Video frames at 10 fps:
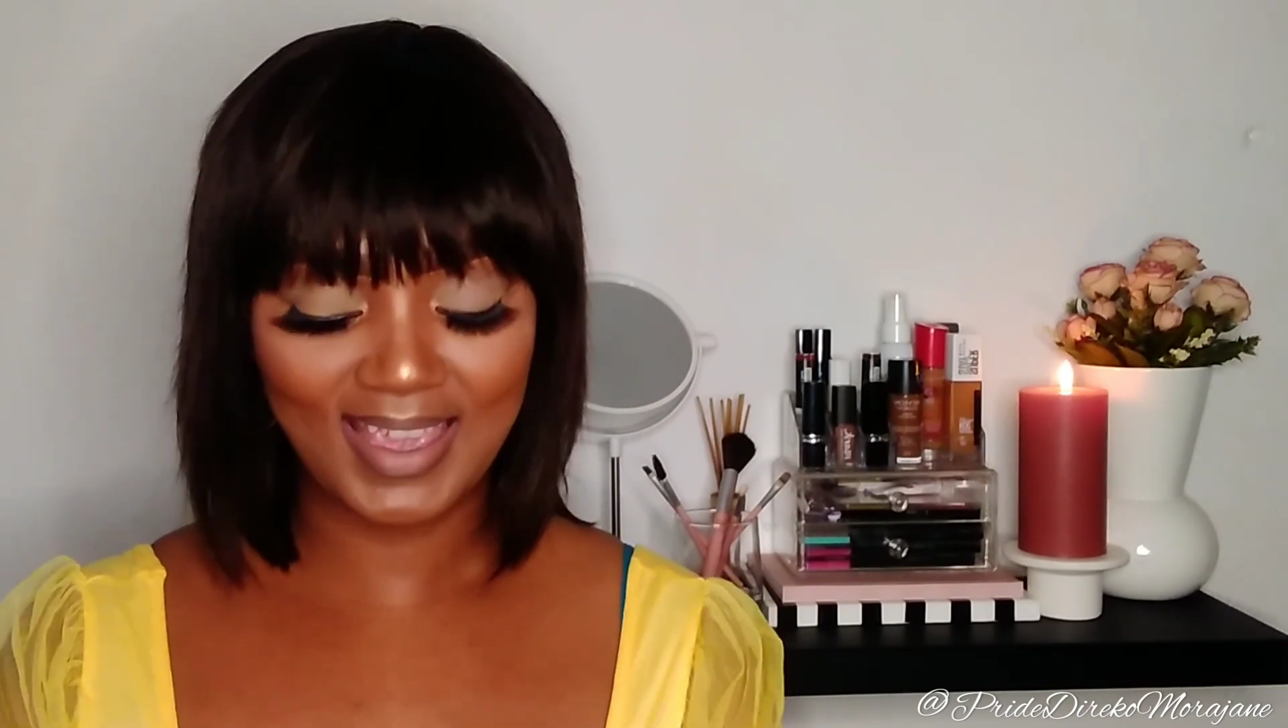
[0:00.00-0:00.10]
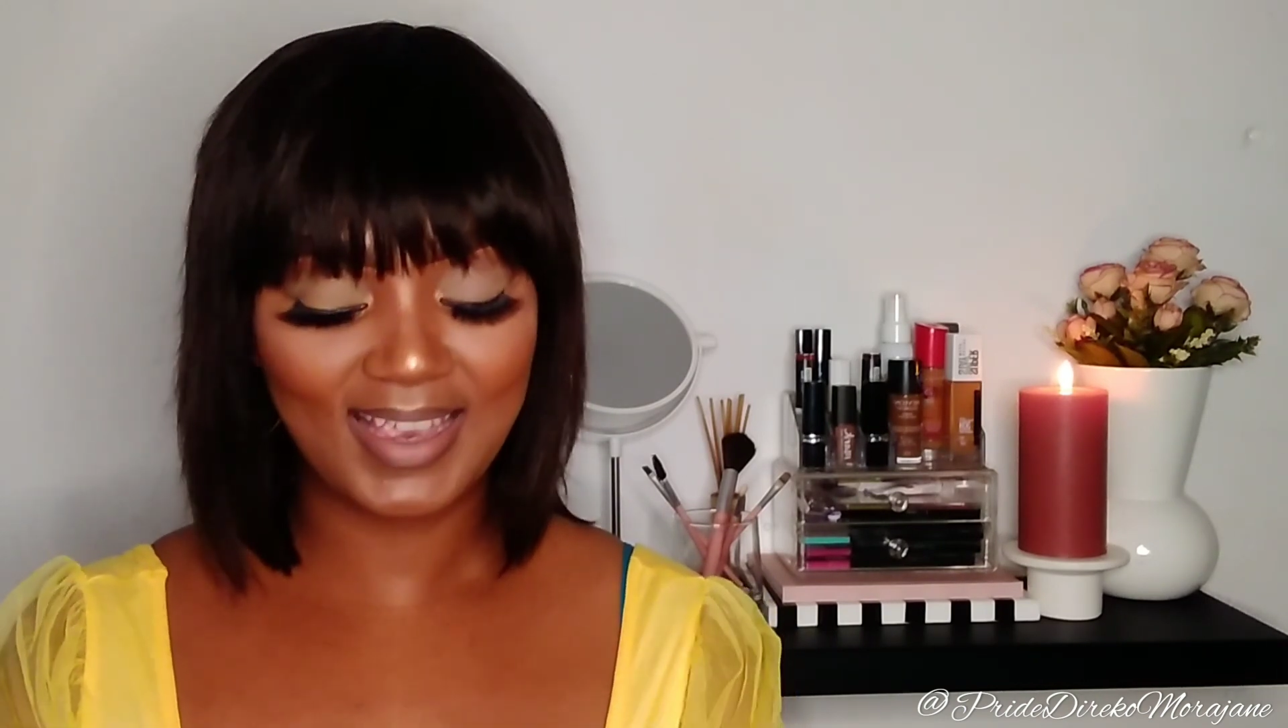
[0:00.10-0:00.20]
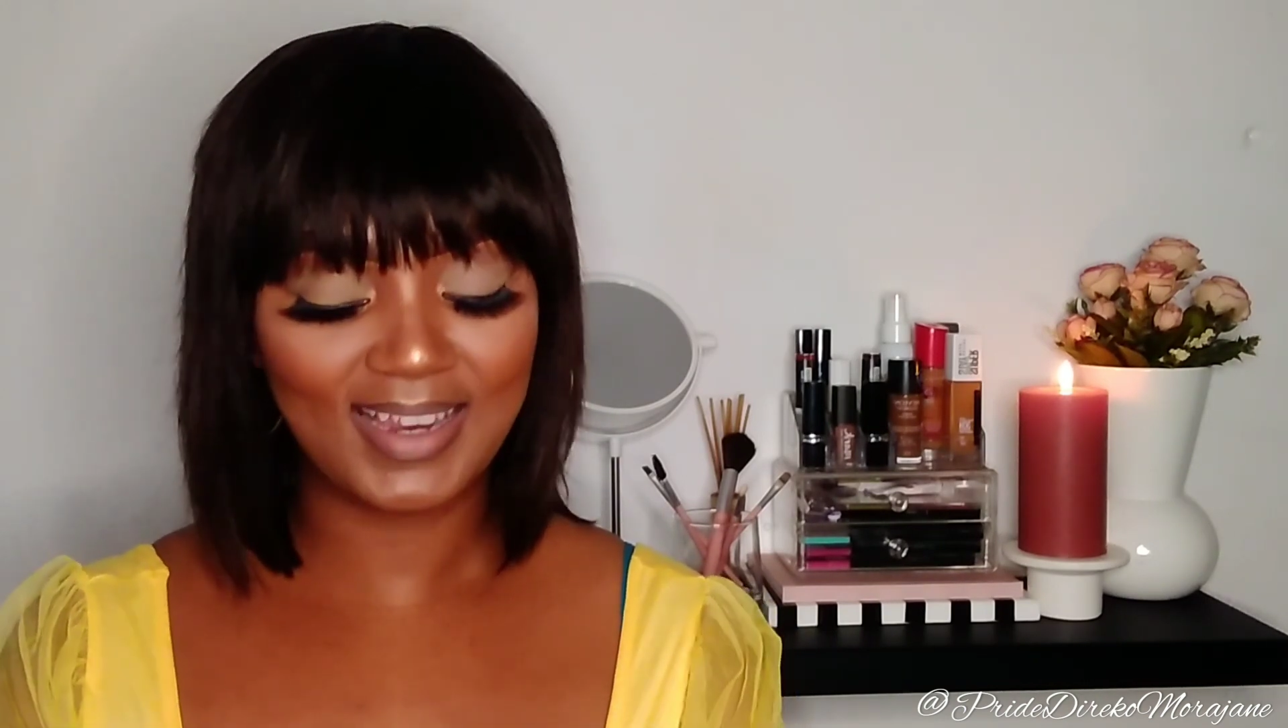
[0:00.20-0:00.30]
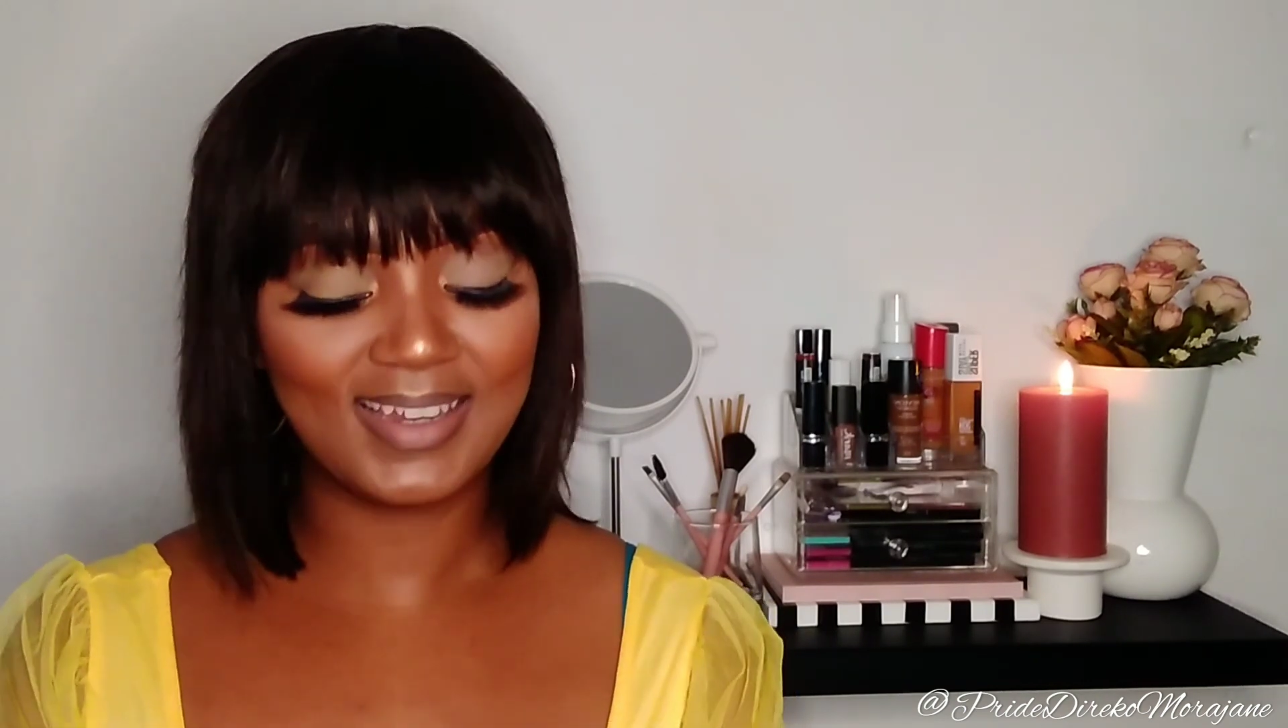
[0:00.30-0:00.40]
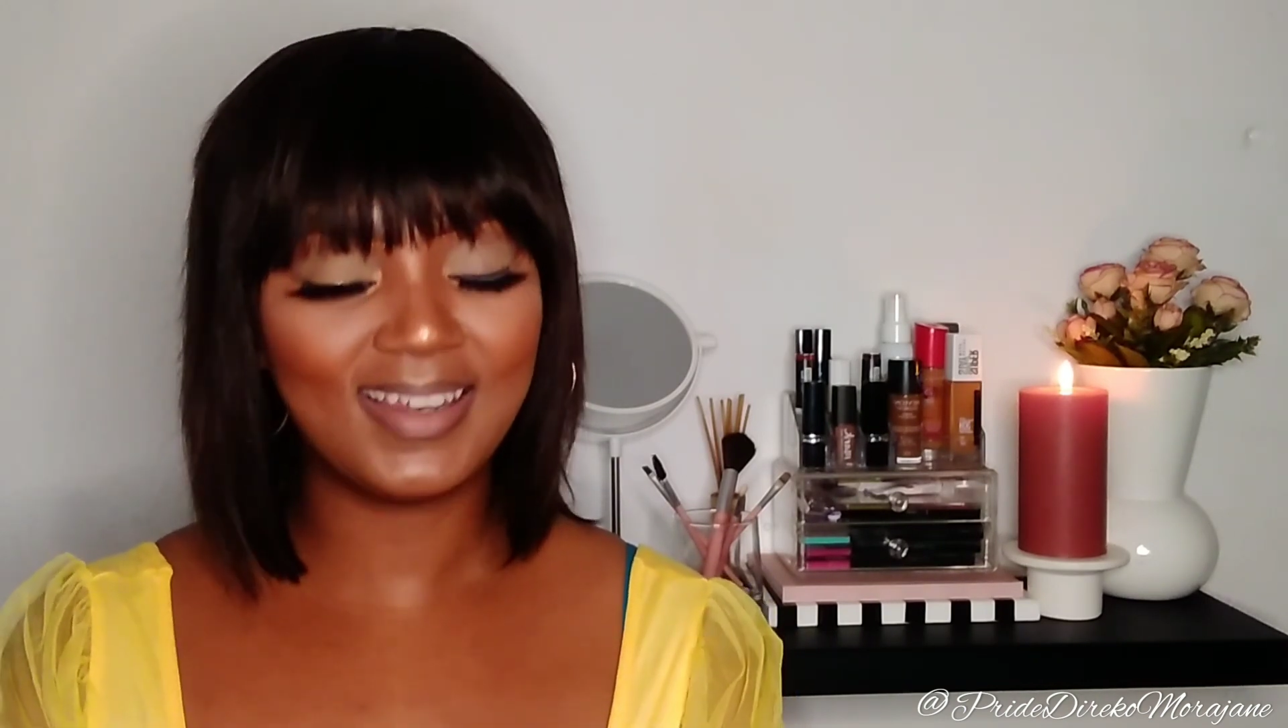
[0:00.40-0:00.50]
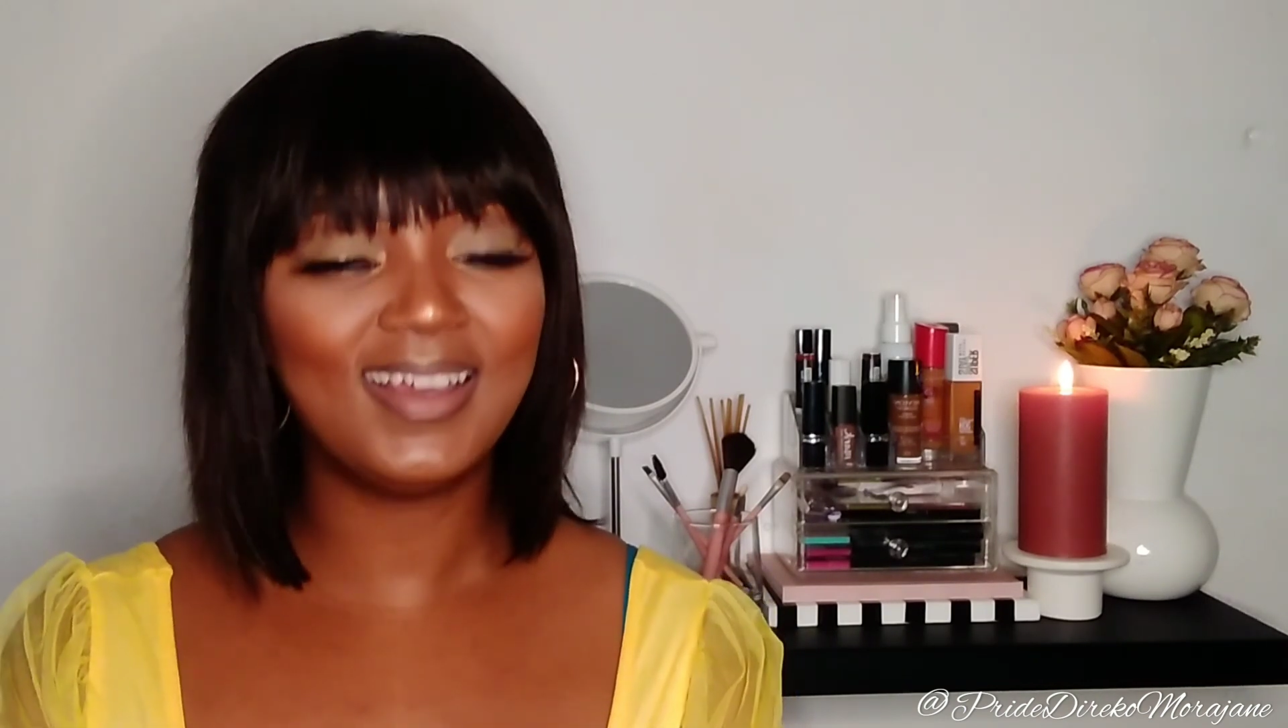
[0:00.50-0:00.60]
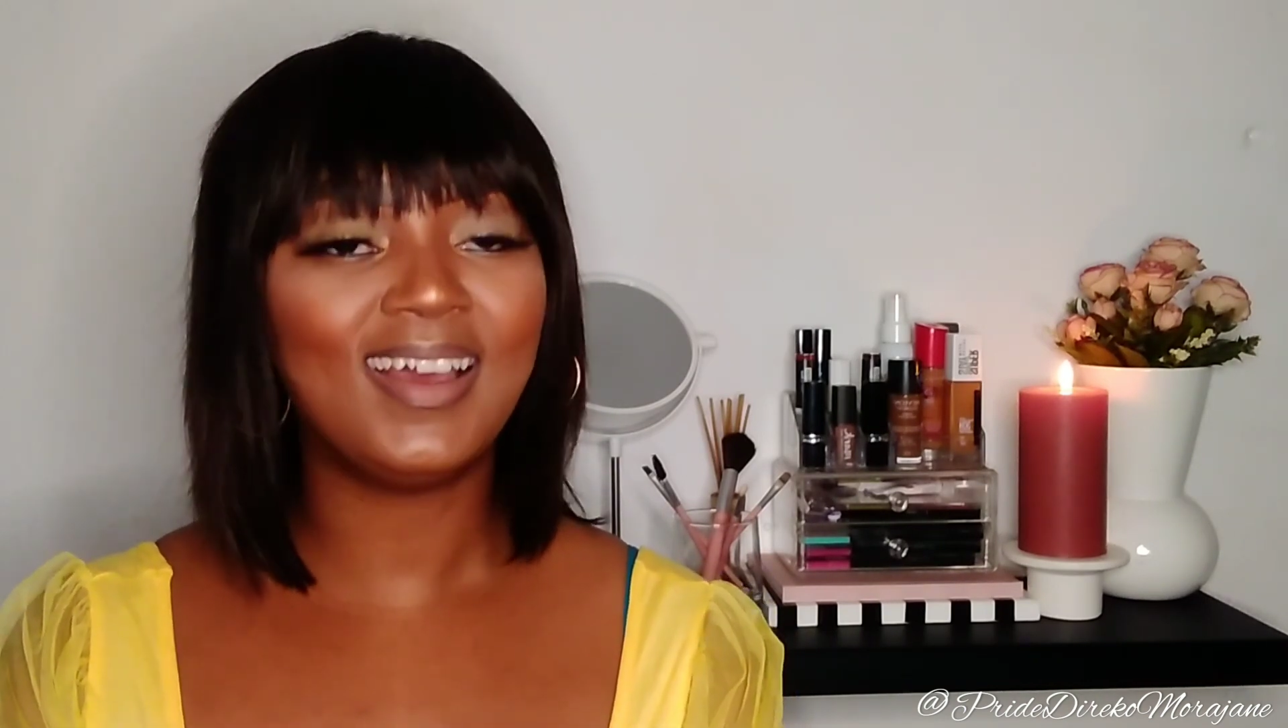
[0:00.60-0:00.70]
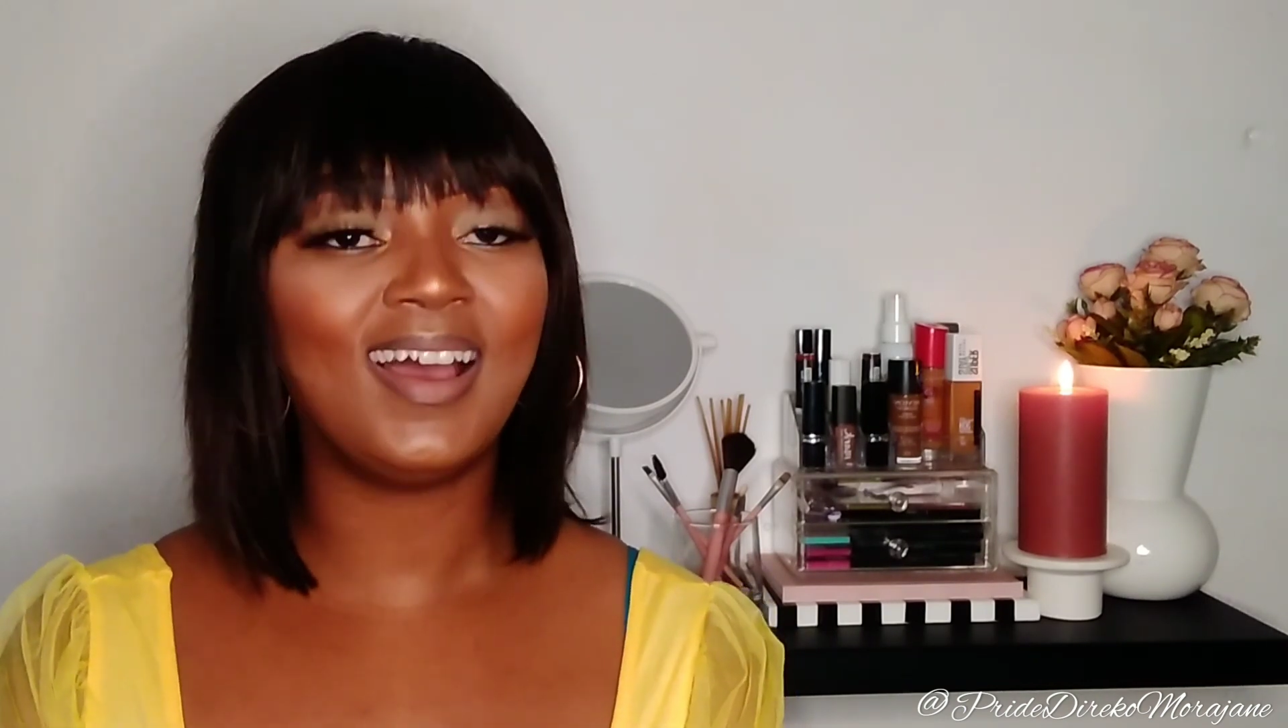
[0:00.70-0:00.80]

then